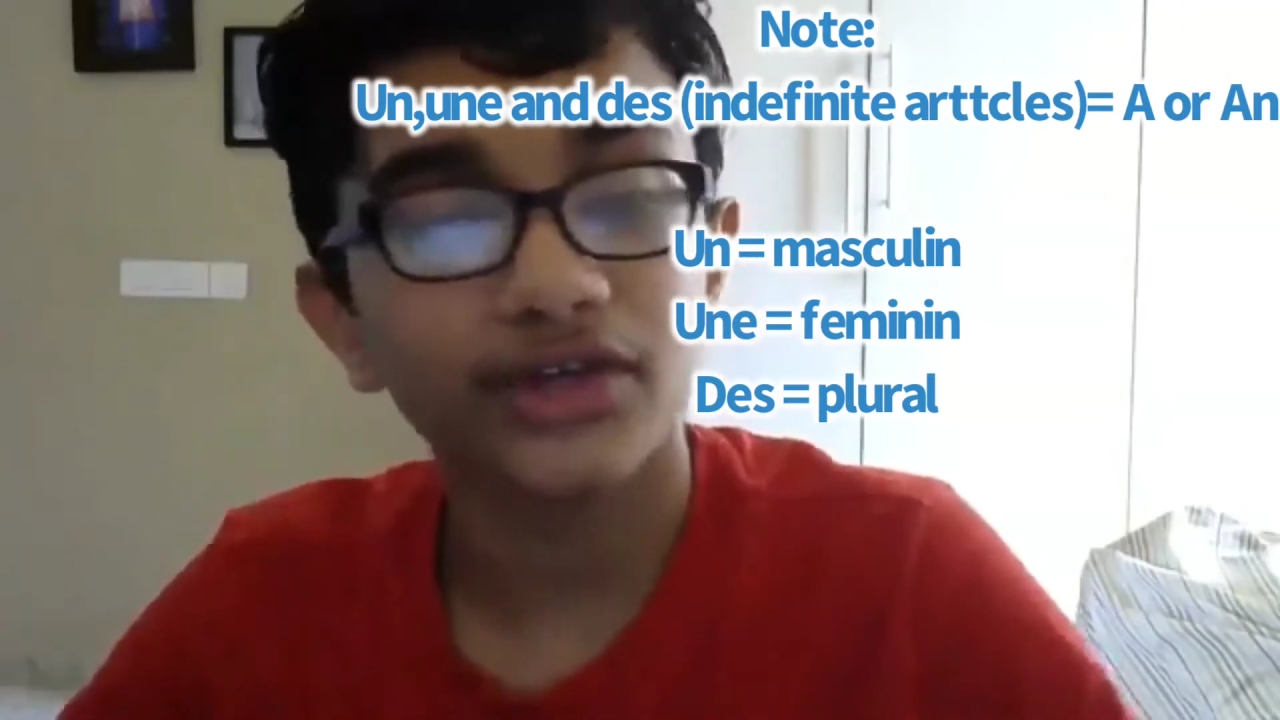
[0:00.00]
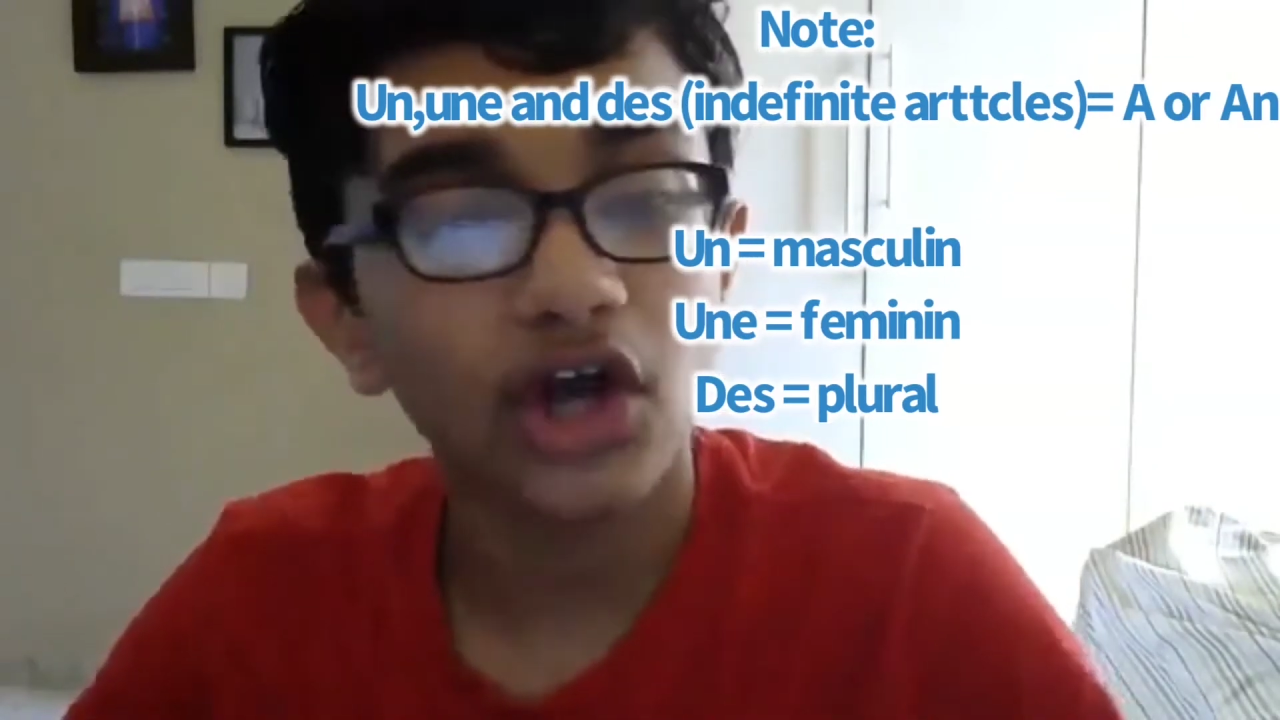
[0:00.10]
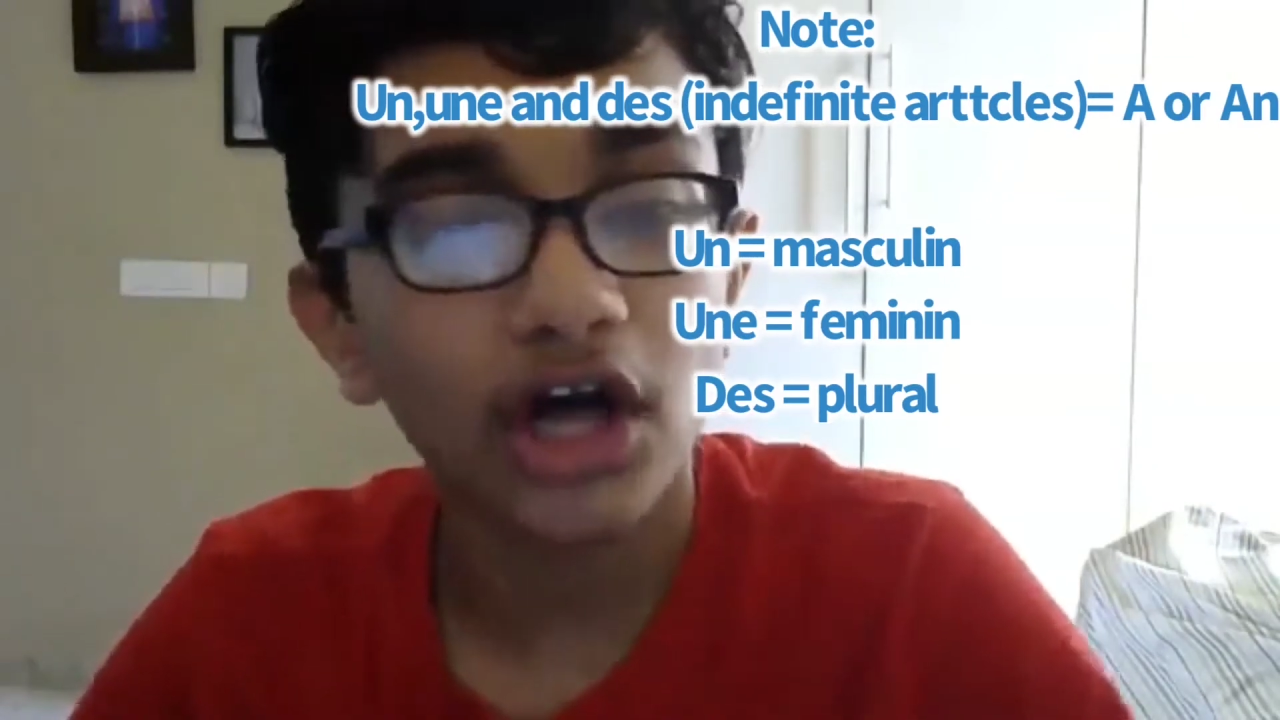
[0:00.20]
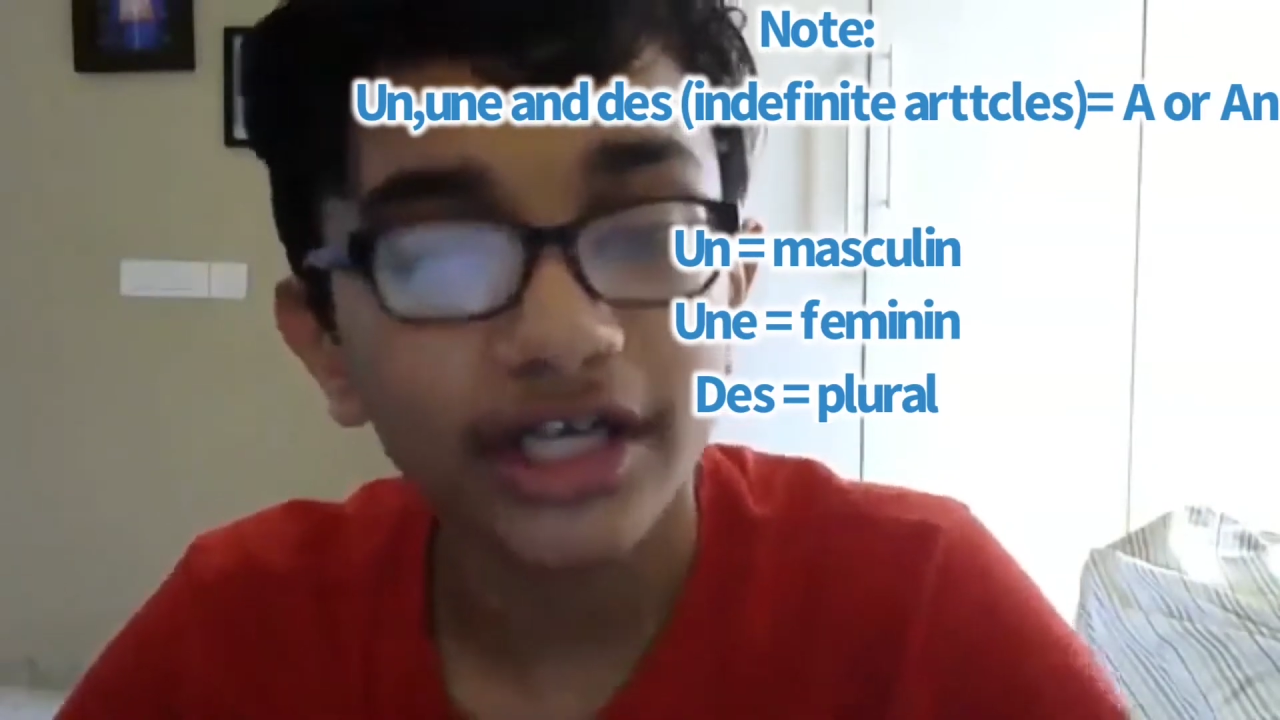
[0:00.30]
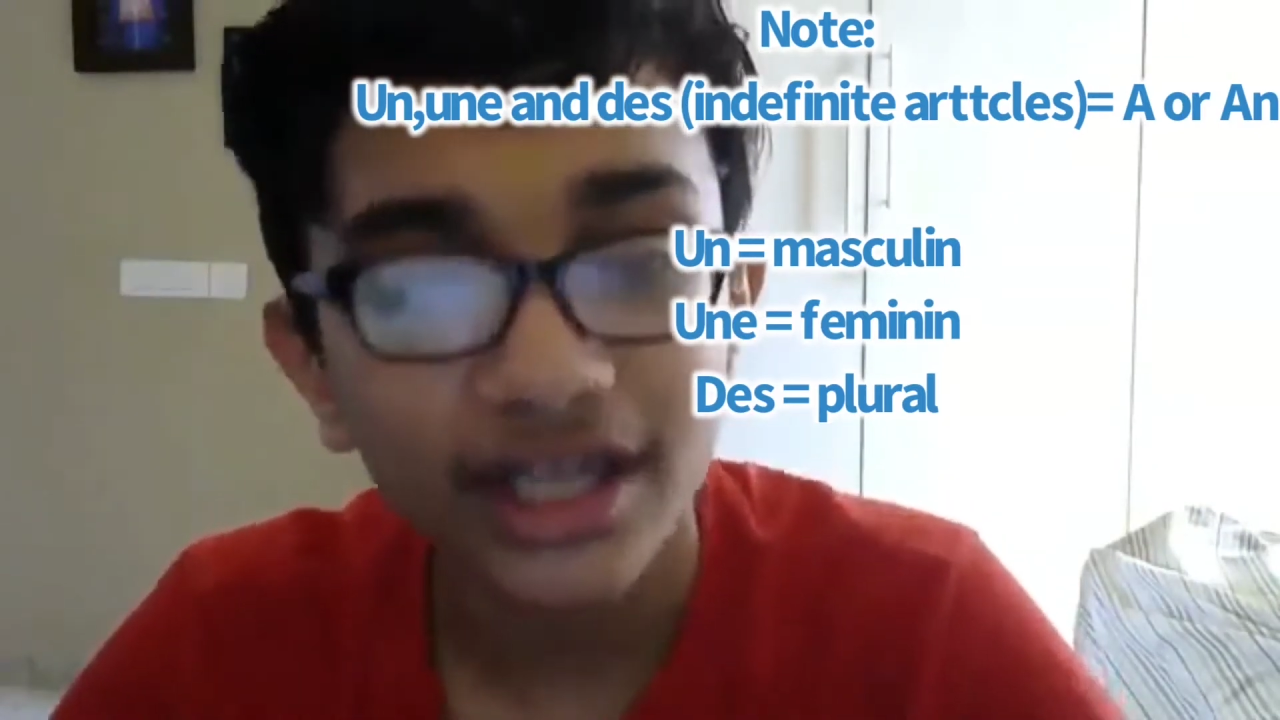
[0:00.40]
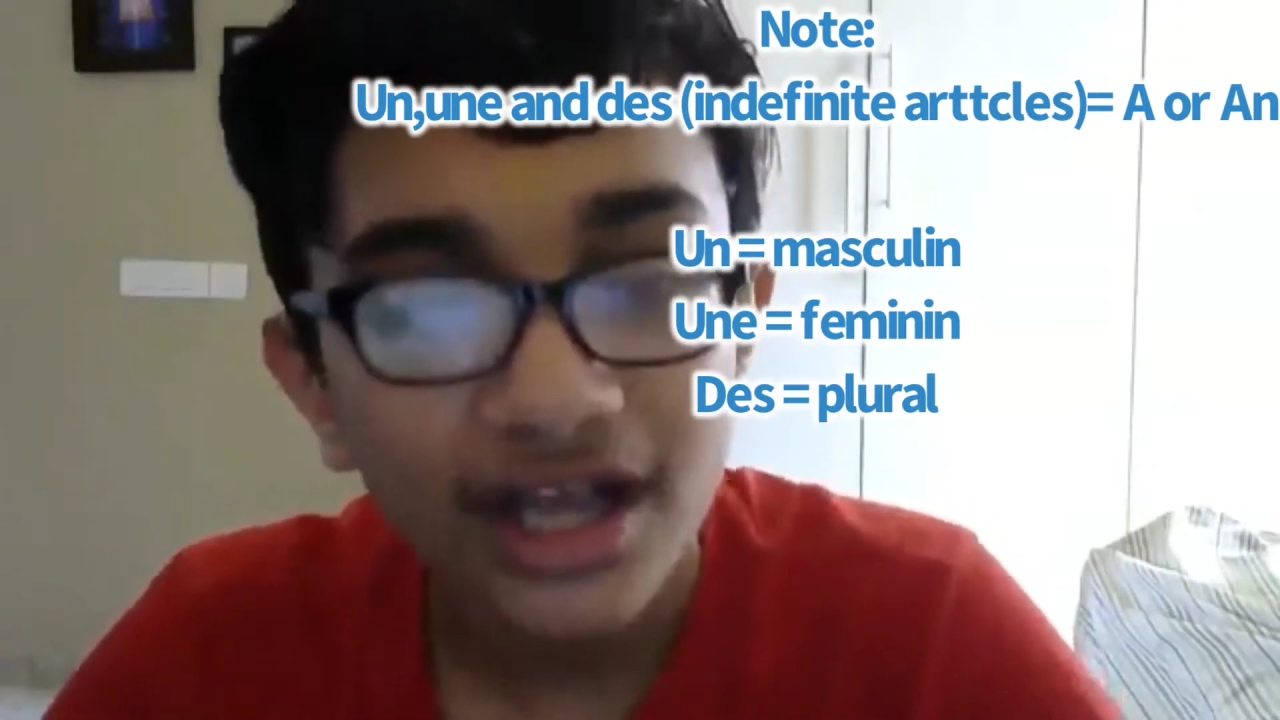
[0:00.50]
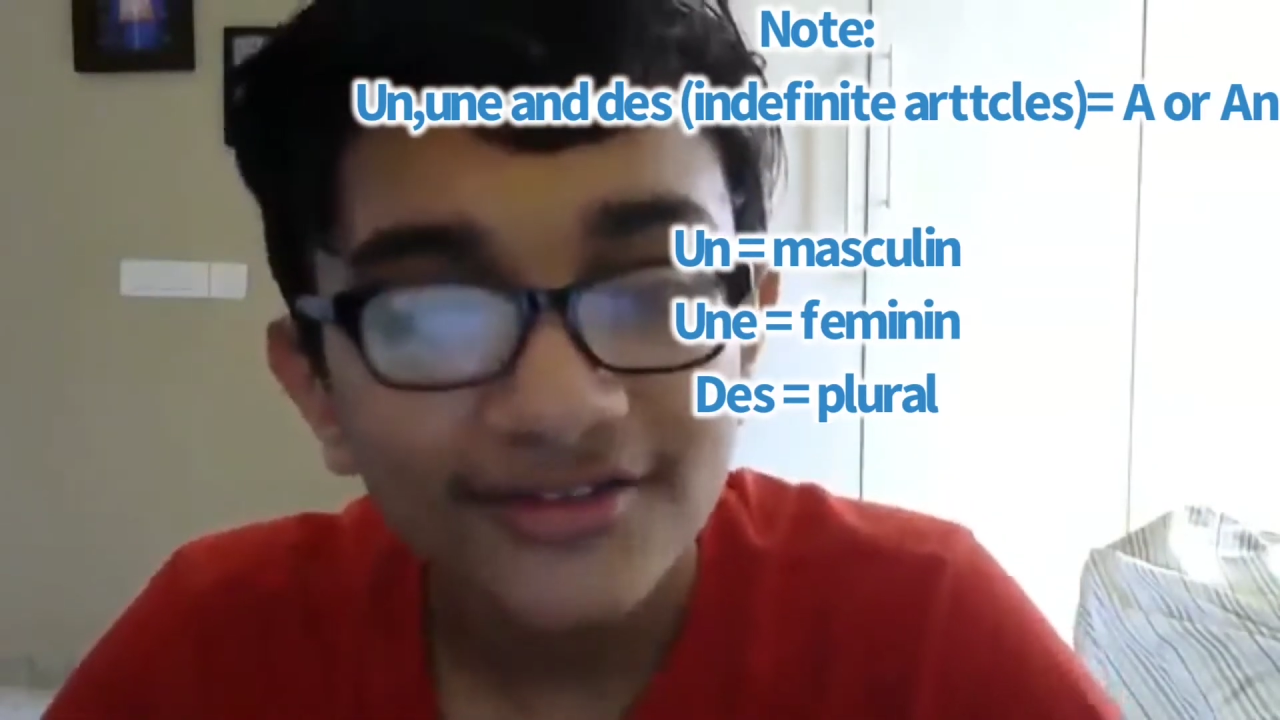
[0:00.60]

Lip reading: you call it,